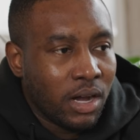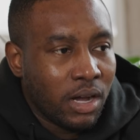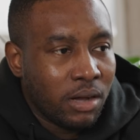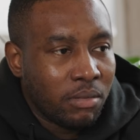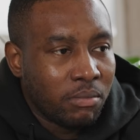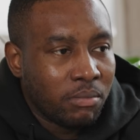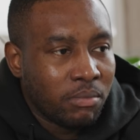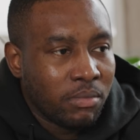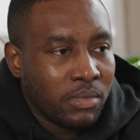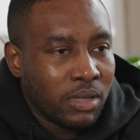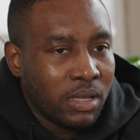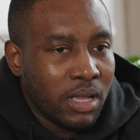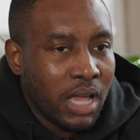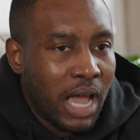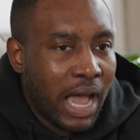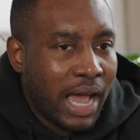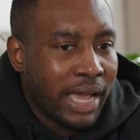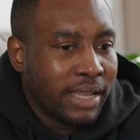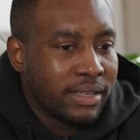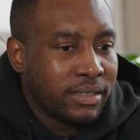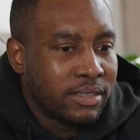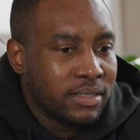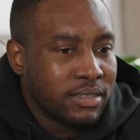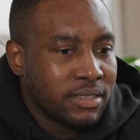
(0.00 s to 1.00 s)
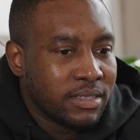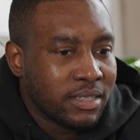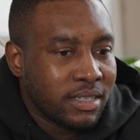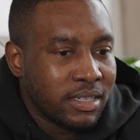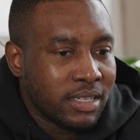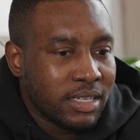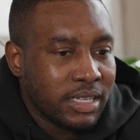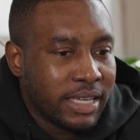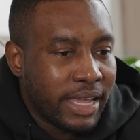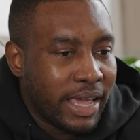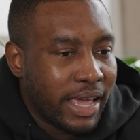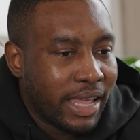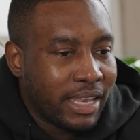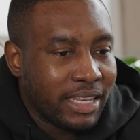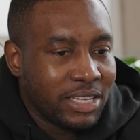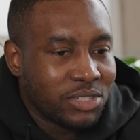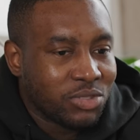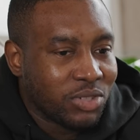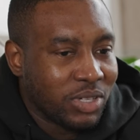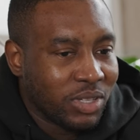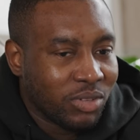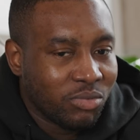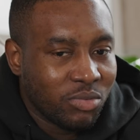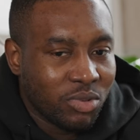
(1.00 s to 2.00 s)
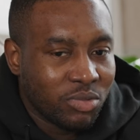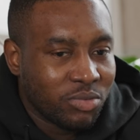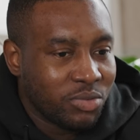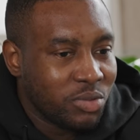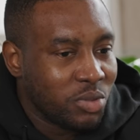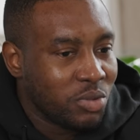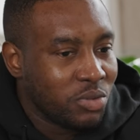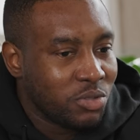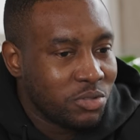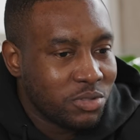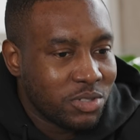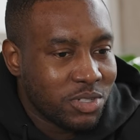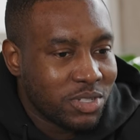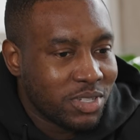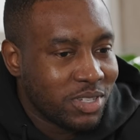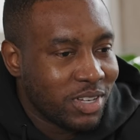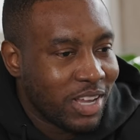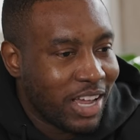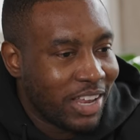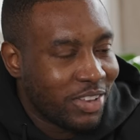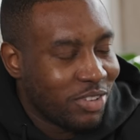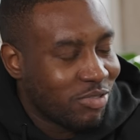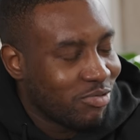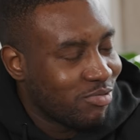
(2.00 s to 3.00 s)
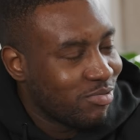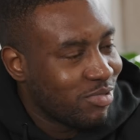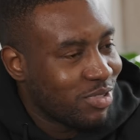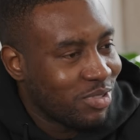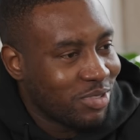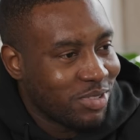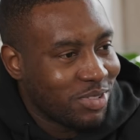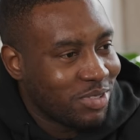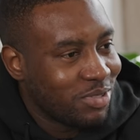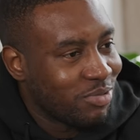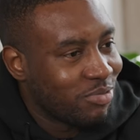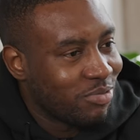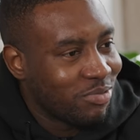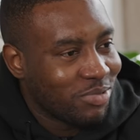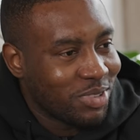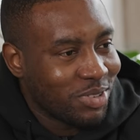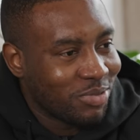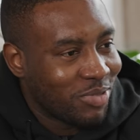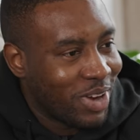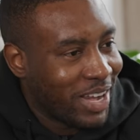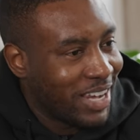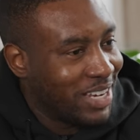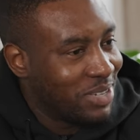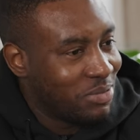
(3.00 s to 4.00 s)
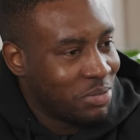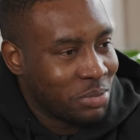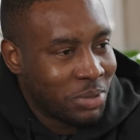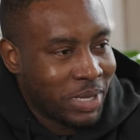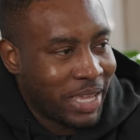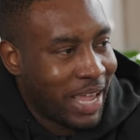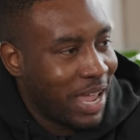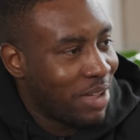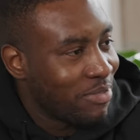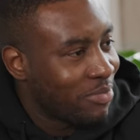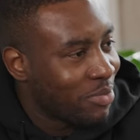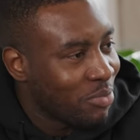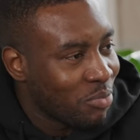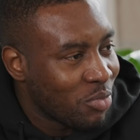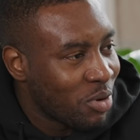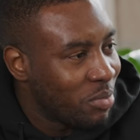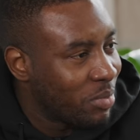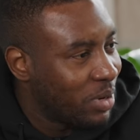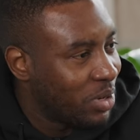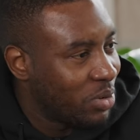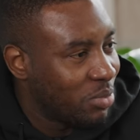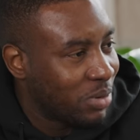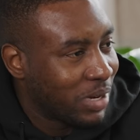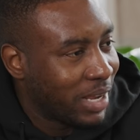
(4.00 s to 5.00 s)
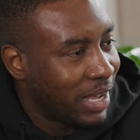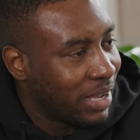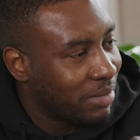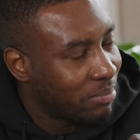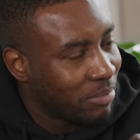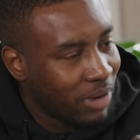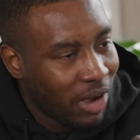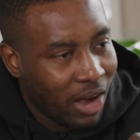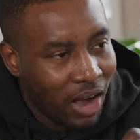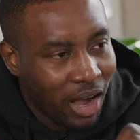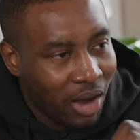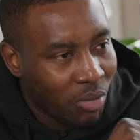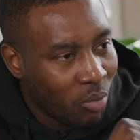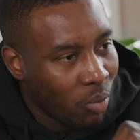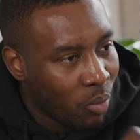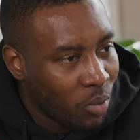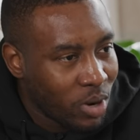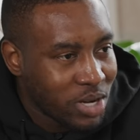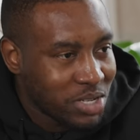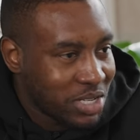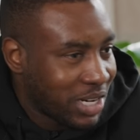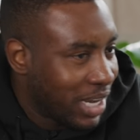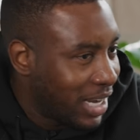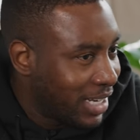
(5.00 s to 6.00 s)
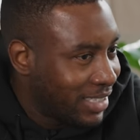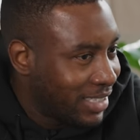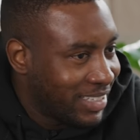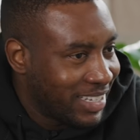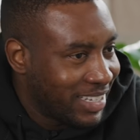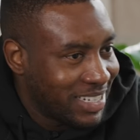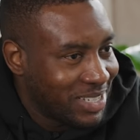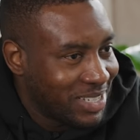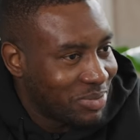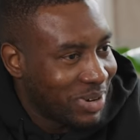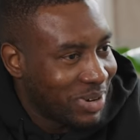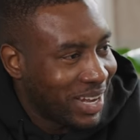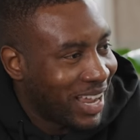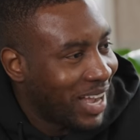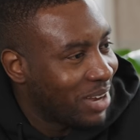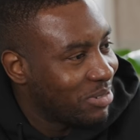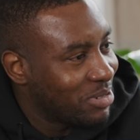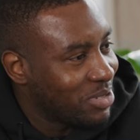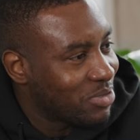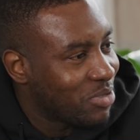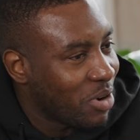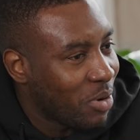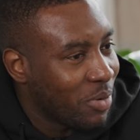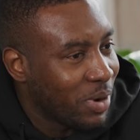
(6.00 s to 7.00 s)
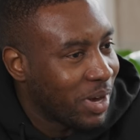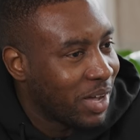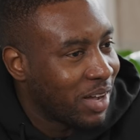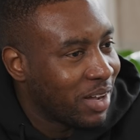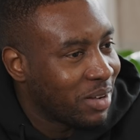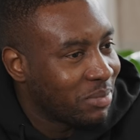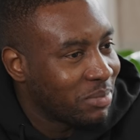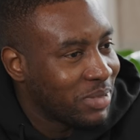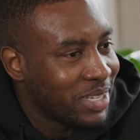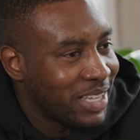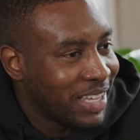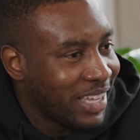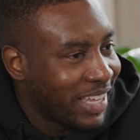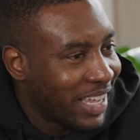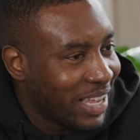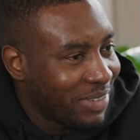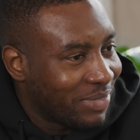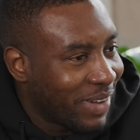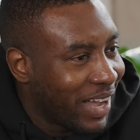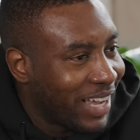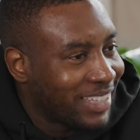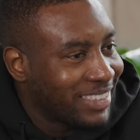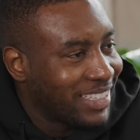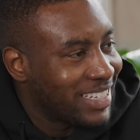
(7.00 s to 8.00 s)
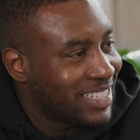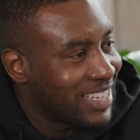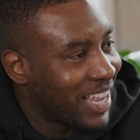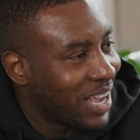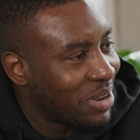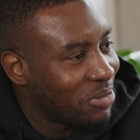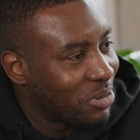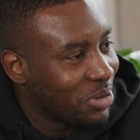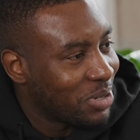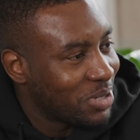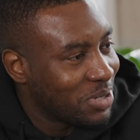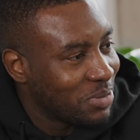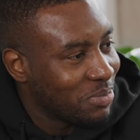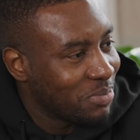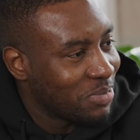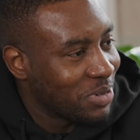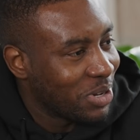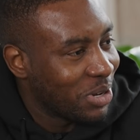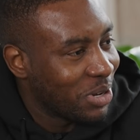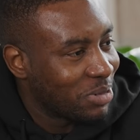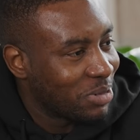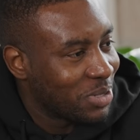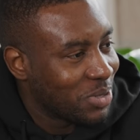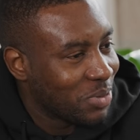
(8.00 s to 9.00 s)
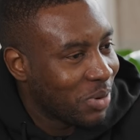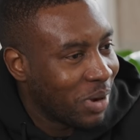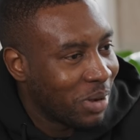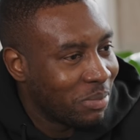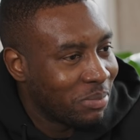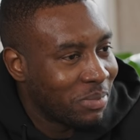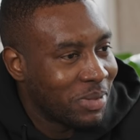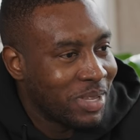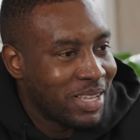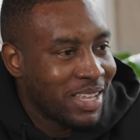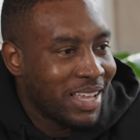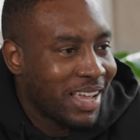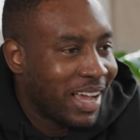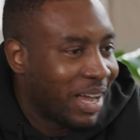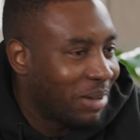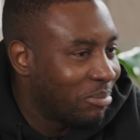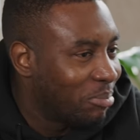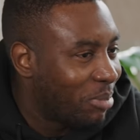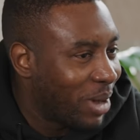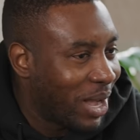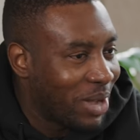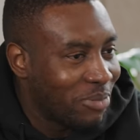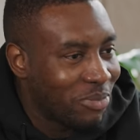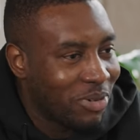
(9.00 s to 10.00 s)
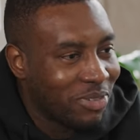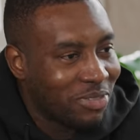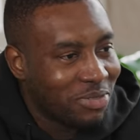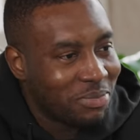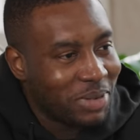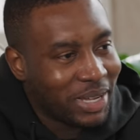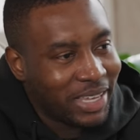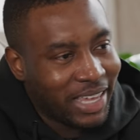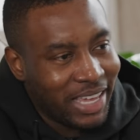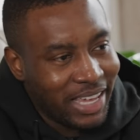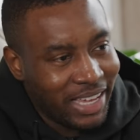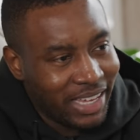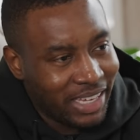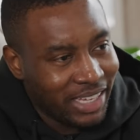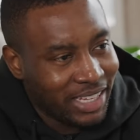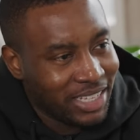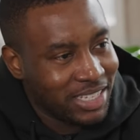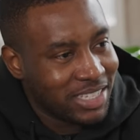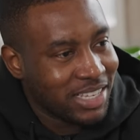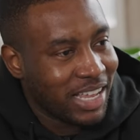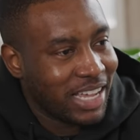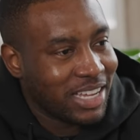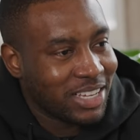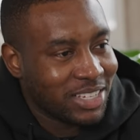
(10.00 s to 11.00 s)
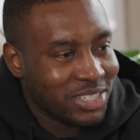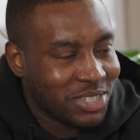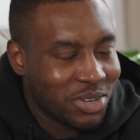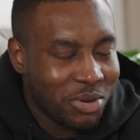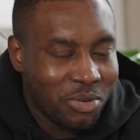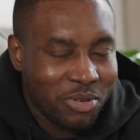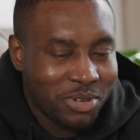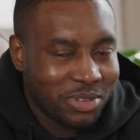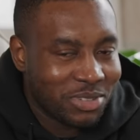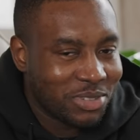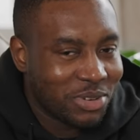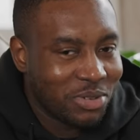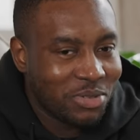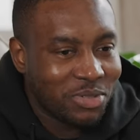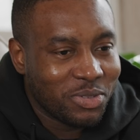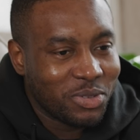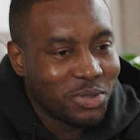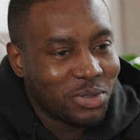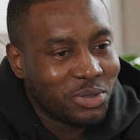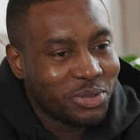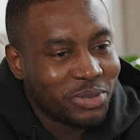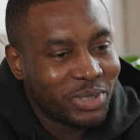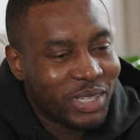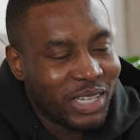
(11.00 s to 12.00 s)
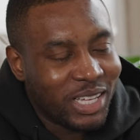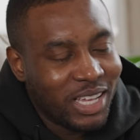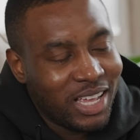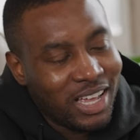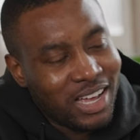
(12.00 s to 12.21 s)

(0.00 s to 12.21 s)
Um, yeah. And yeah, literally the reviews and the, the, the ratings we were getting from women who were like, oh, I wish I had this when I was growing up. If I had this, I would have, know, swum, I'm buying one for my kids, like so on and so forth.